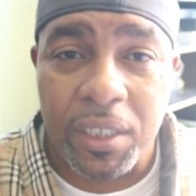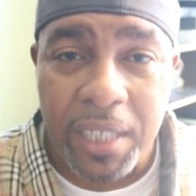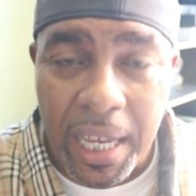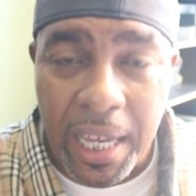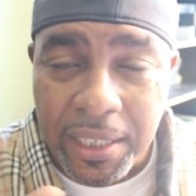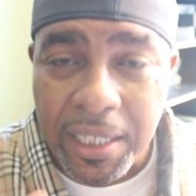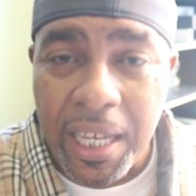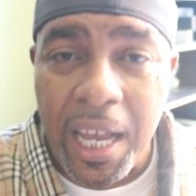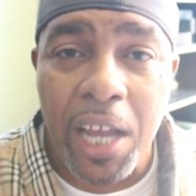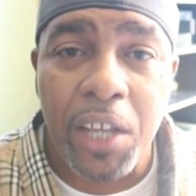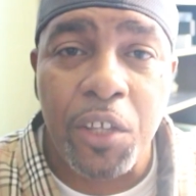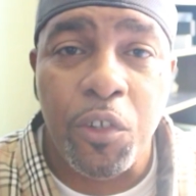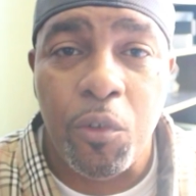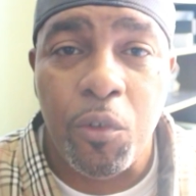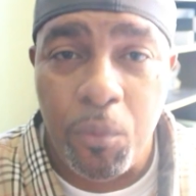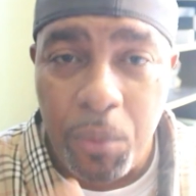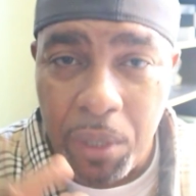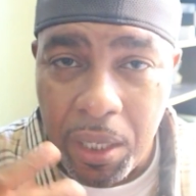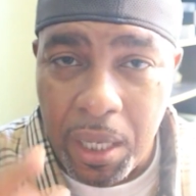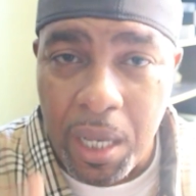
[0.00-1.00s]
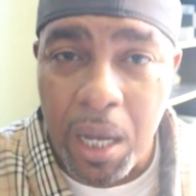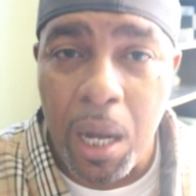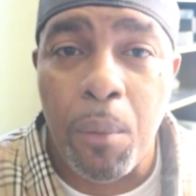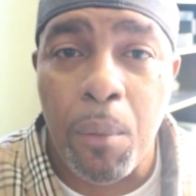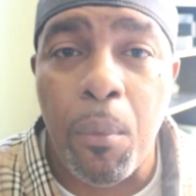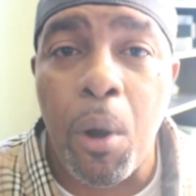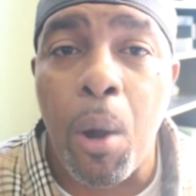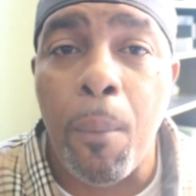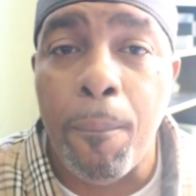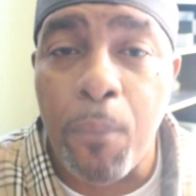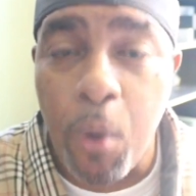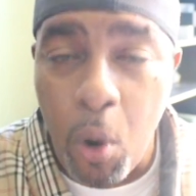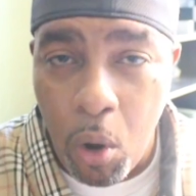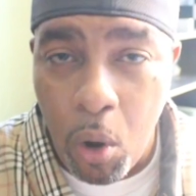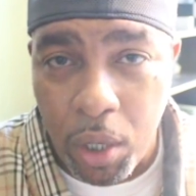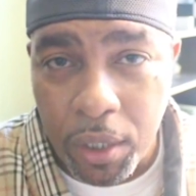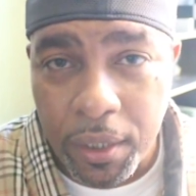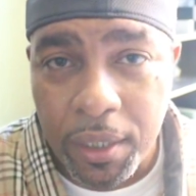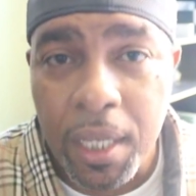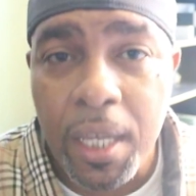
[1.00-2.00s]
That's how you become a
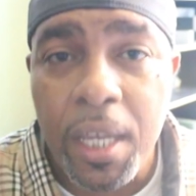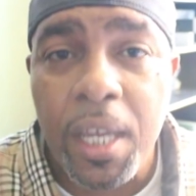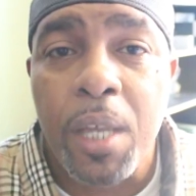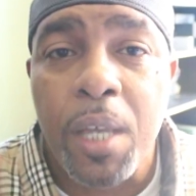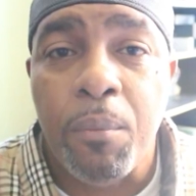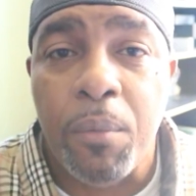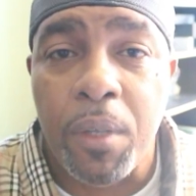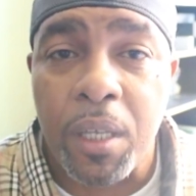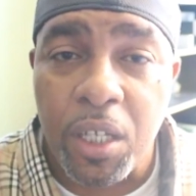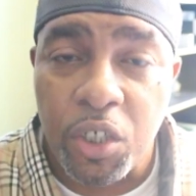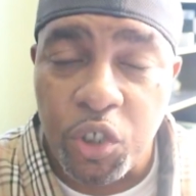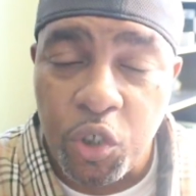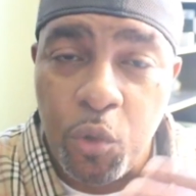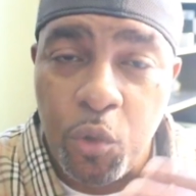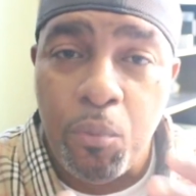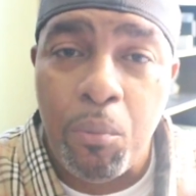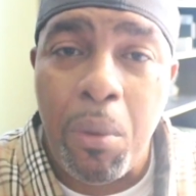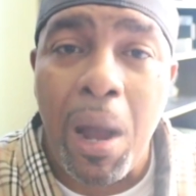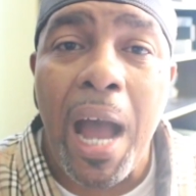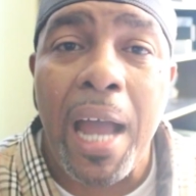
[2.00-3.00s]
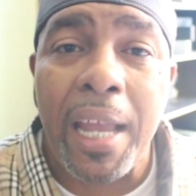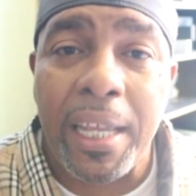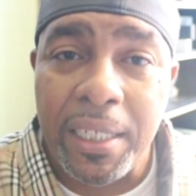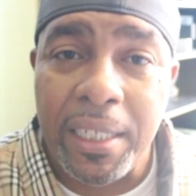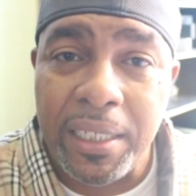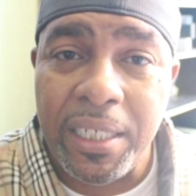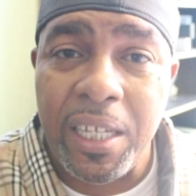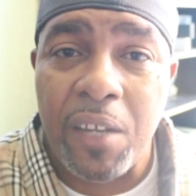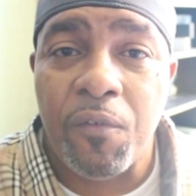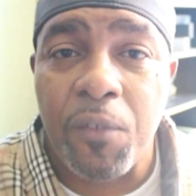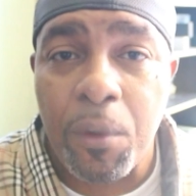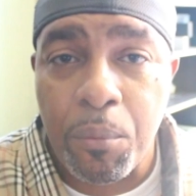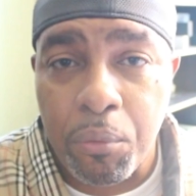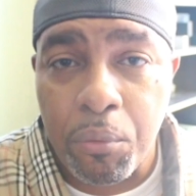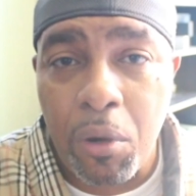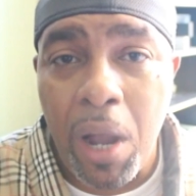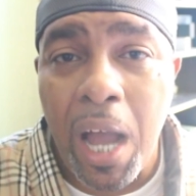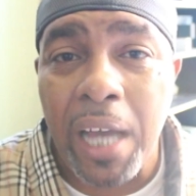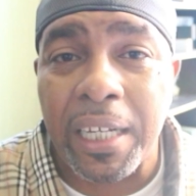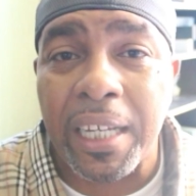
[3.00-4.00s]
boss, because you're buying different
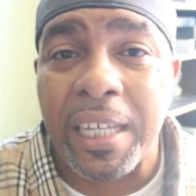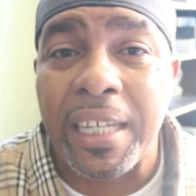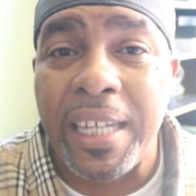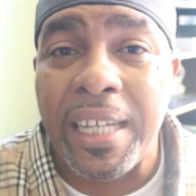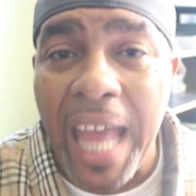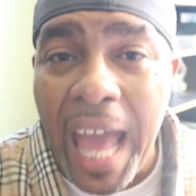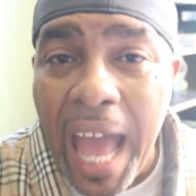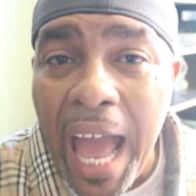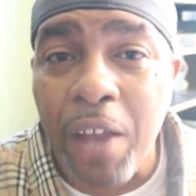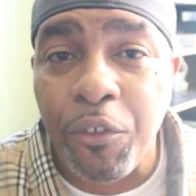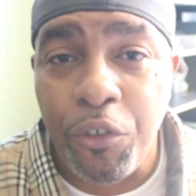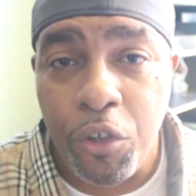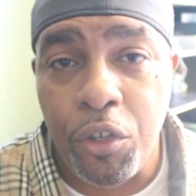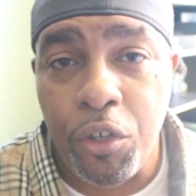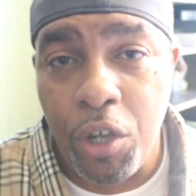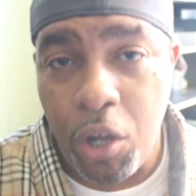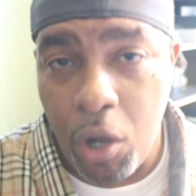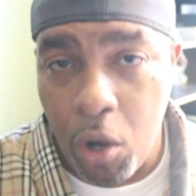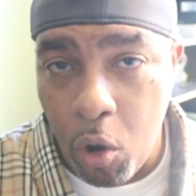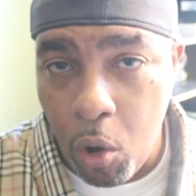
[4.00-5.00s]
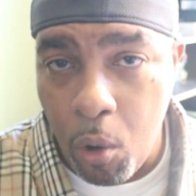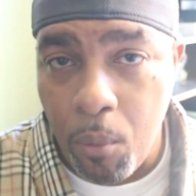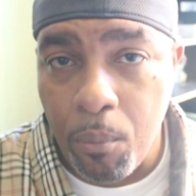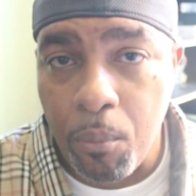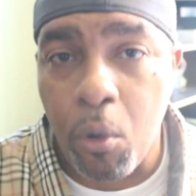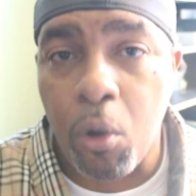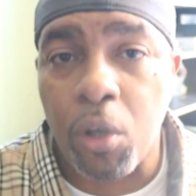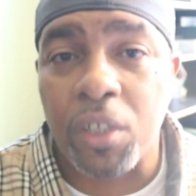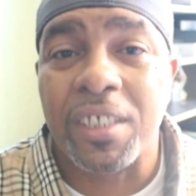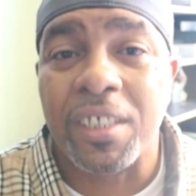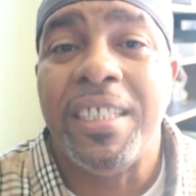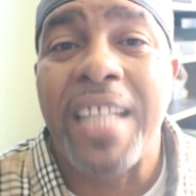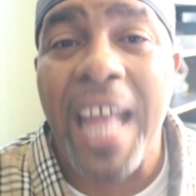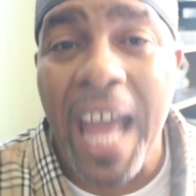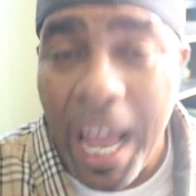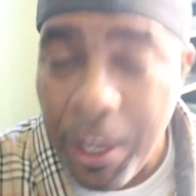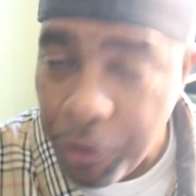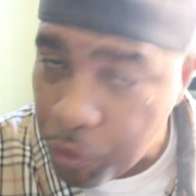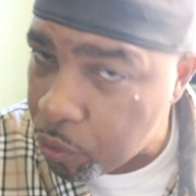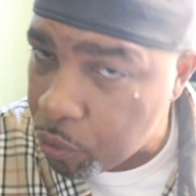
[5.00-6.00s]
product. Now you're your own boss.
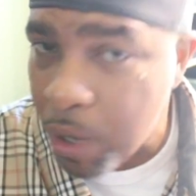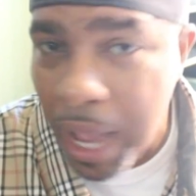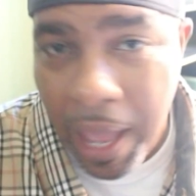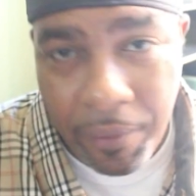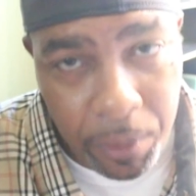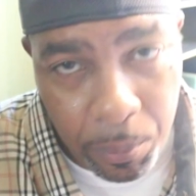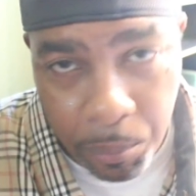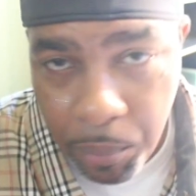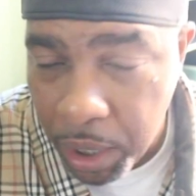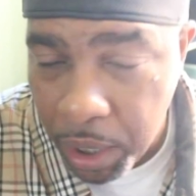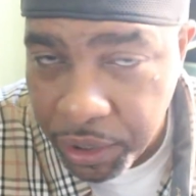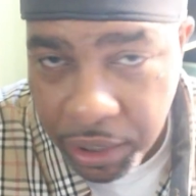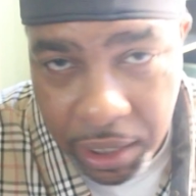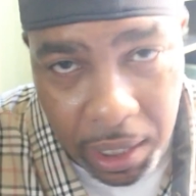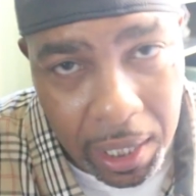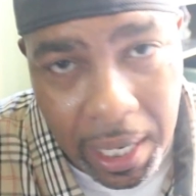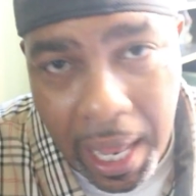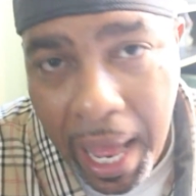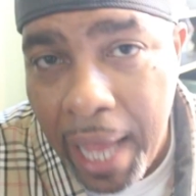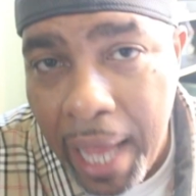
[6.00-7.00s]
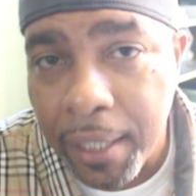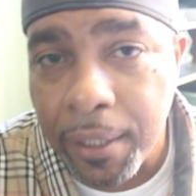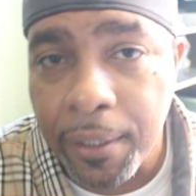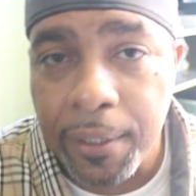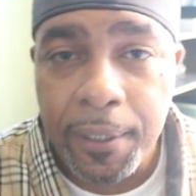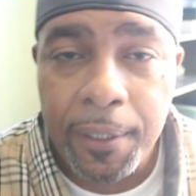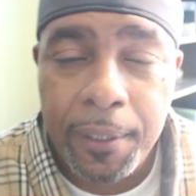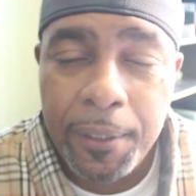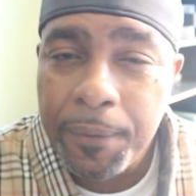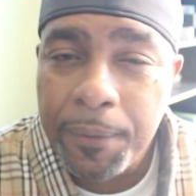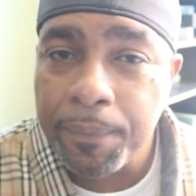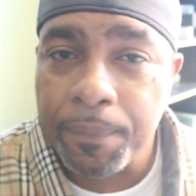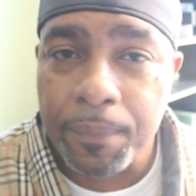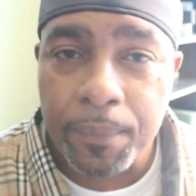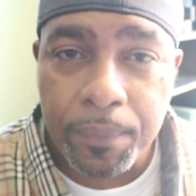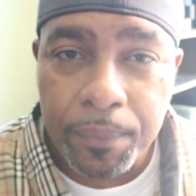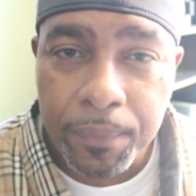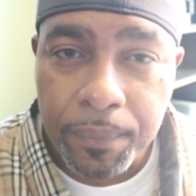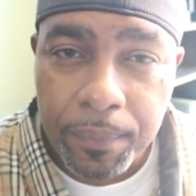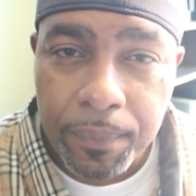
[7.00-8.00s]
Now you don't have to punch a clock.
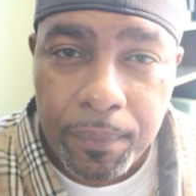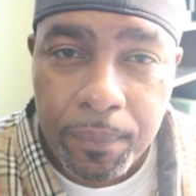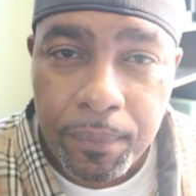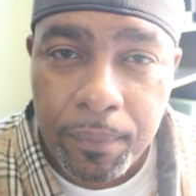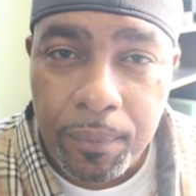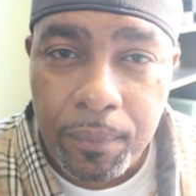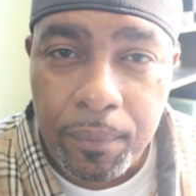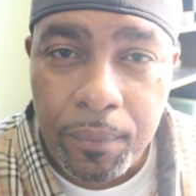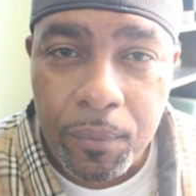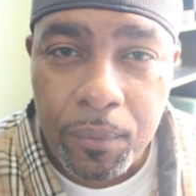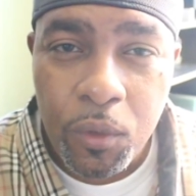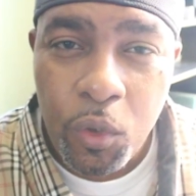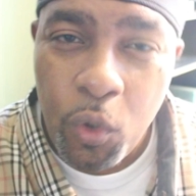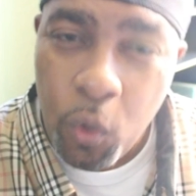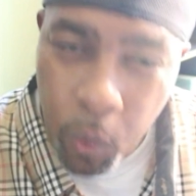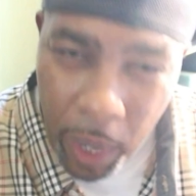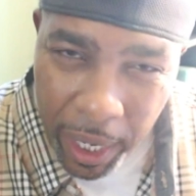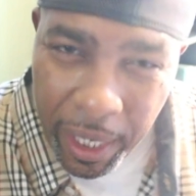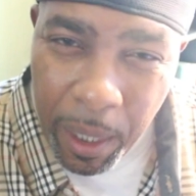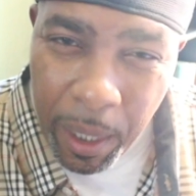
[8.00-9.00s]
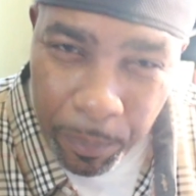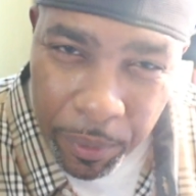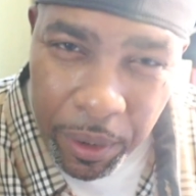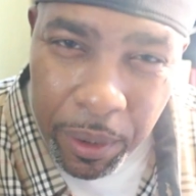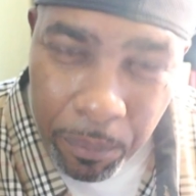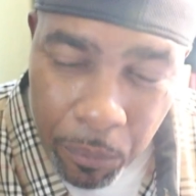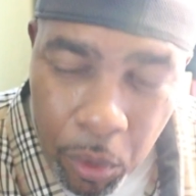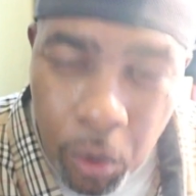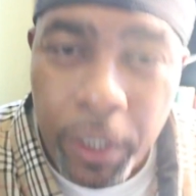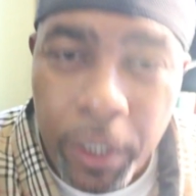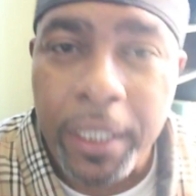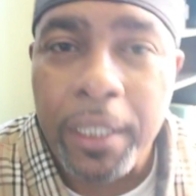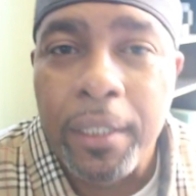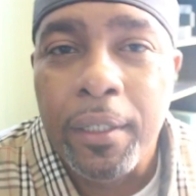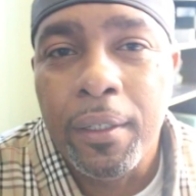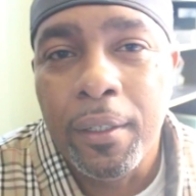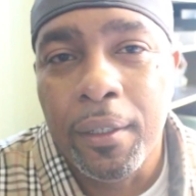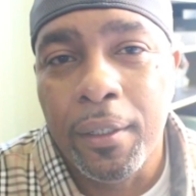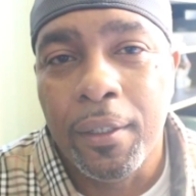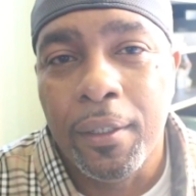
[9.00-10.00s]
You wake up in the
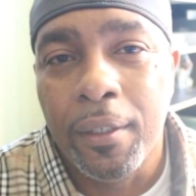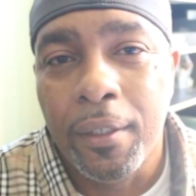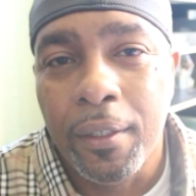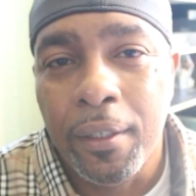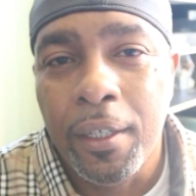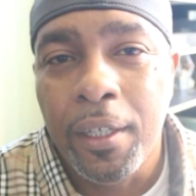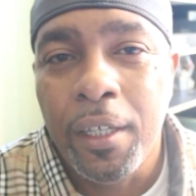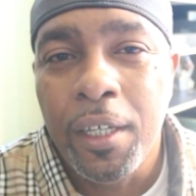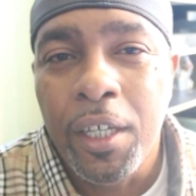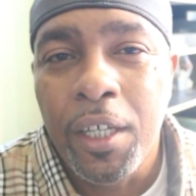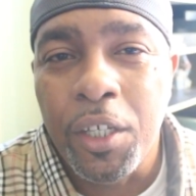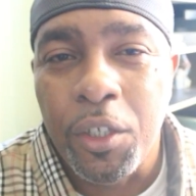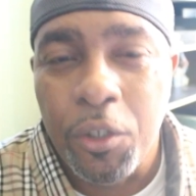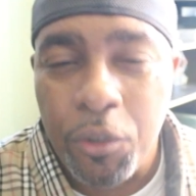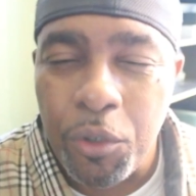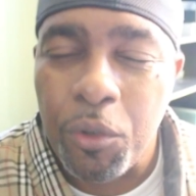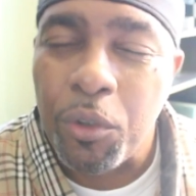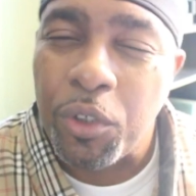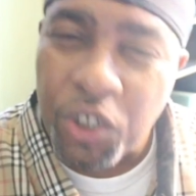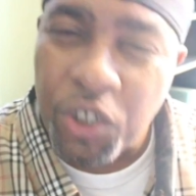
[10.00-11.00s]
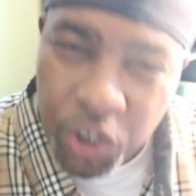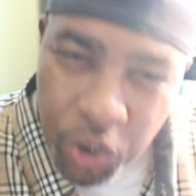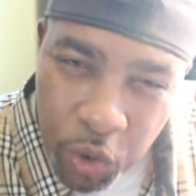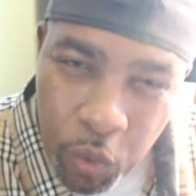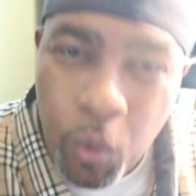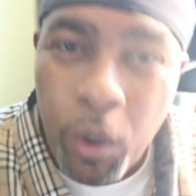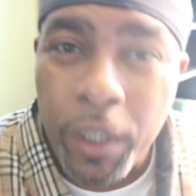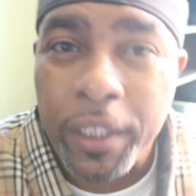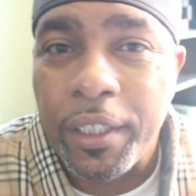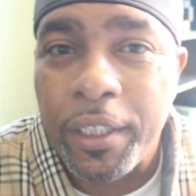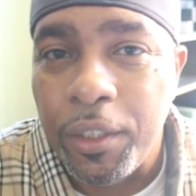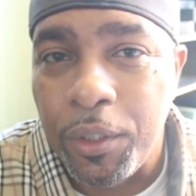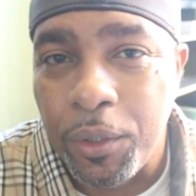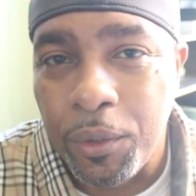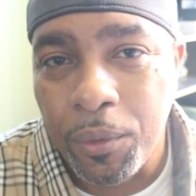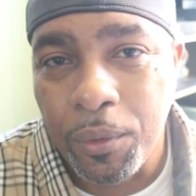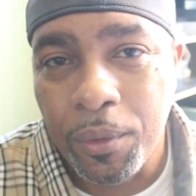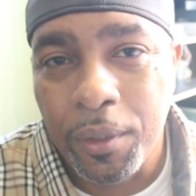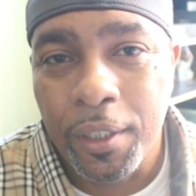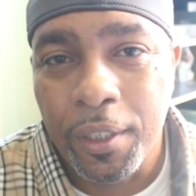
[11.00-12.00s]
morning. You do what you want to do.